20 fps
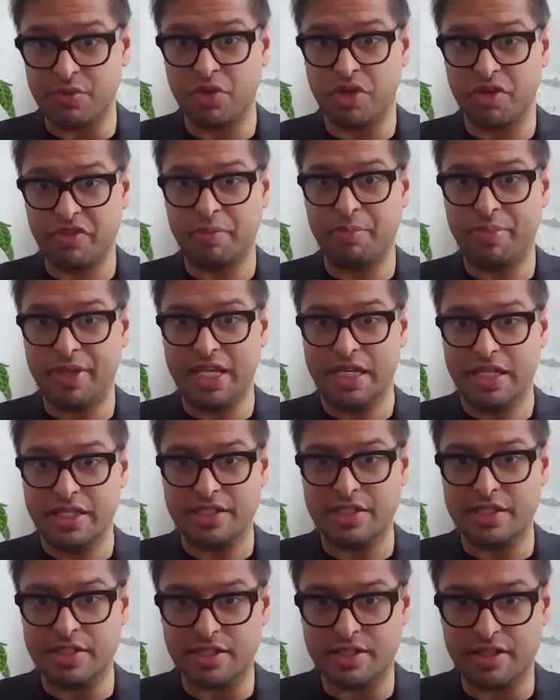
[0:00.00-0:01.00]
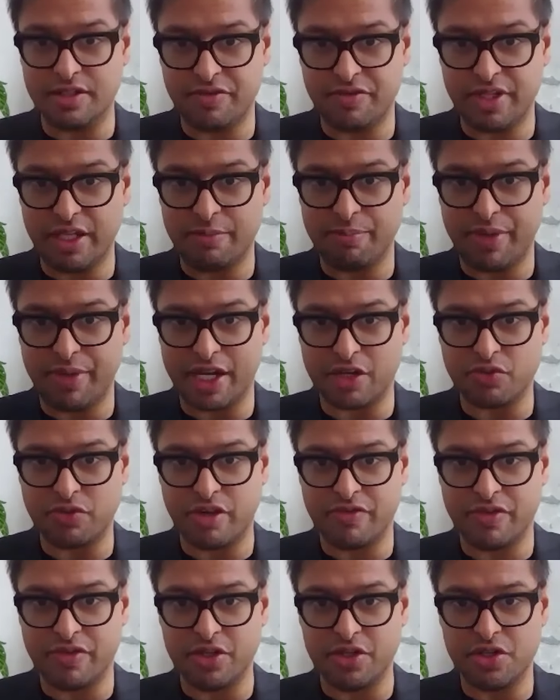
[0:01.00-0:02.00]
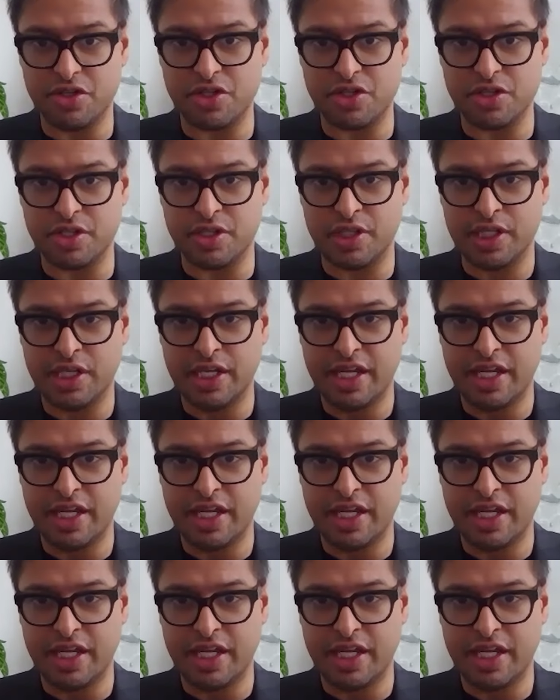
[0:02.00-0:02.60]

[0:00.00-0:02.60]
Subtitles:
one of the pillars of the impact revolution,